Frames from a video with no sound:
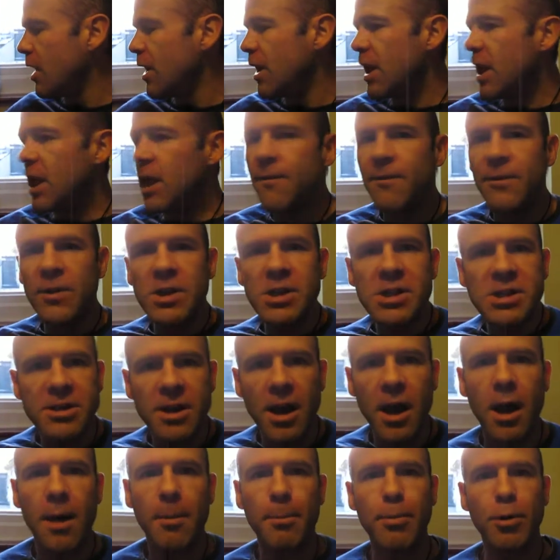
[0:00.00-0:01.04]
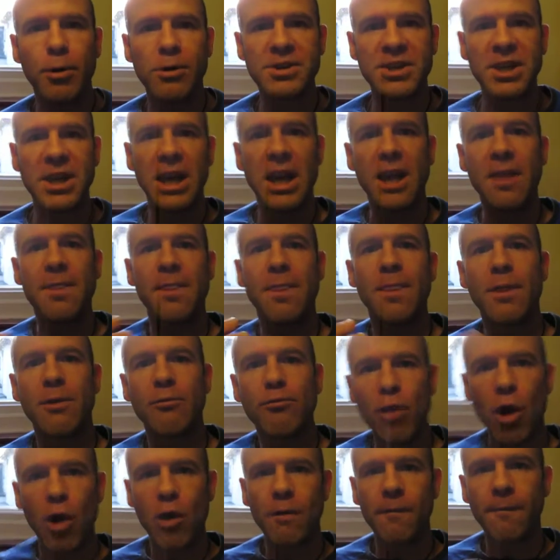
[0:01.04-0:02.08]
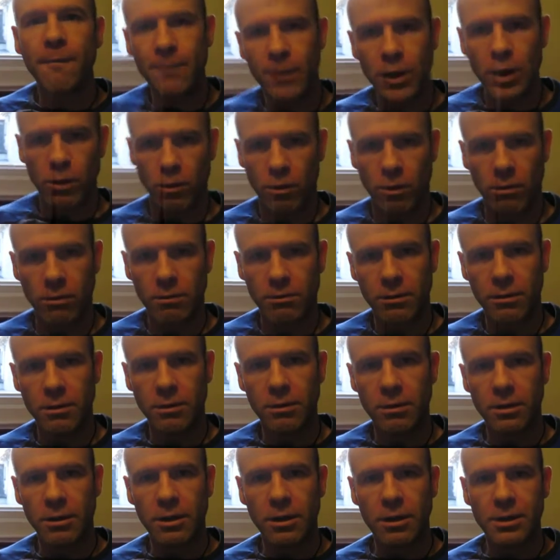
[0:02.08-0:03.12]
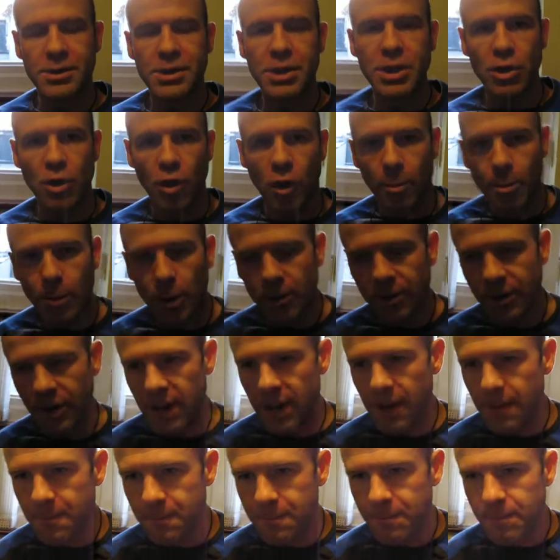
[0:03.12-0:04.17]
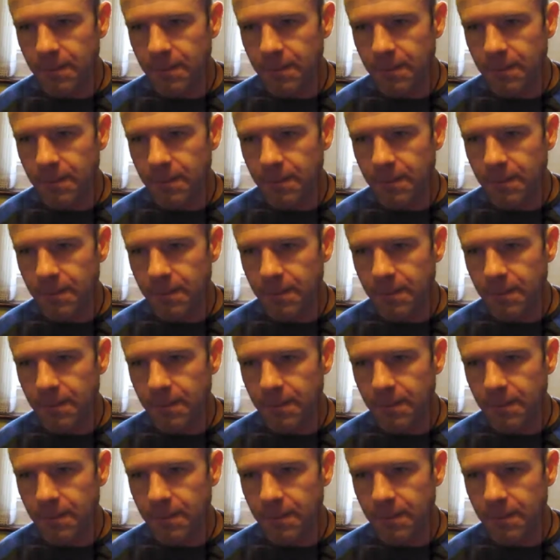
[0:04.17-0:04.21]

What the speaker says: if you start putting in the wrong fuel to your body.